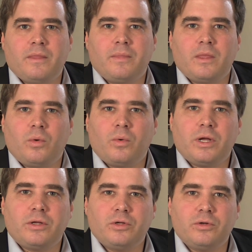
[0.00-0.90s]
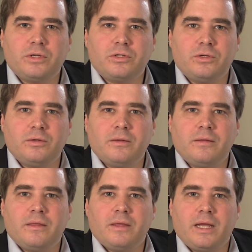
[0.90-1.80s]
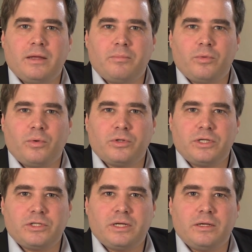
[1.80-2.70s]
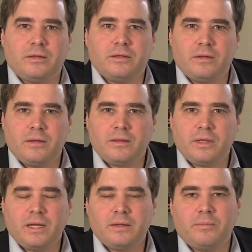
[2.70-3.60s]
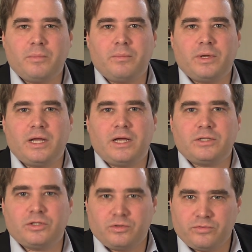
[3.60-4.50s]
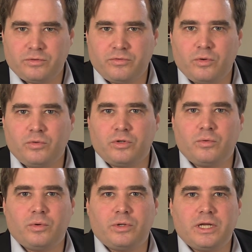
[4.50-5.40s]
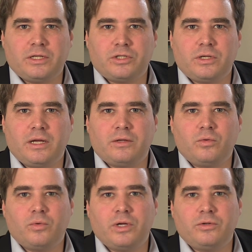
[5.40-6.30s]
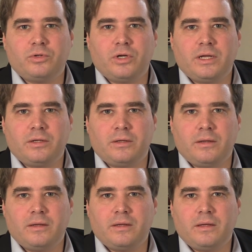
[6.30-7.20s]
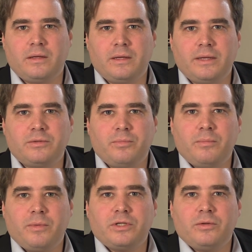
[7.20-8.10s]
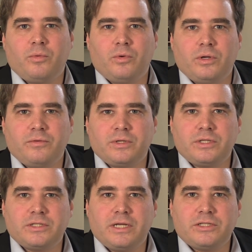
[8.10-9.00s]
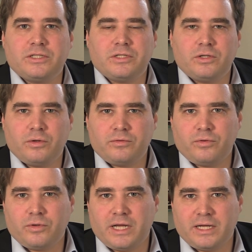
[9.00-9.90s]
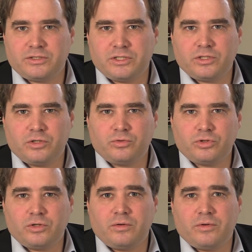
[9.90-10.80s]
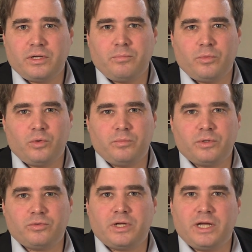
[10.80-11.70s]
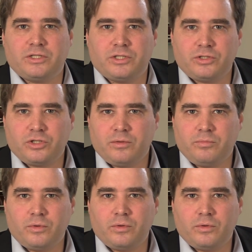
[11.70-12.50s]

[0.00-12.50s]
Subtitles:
According to this, data processing, like the publication of the photo on the internet or intranet, is permissible if it is necessary for the execution of the employment relationship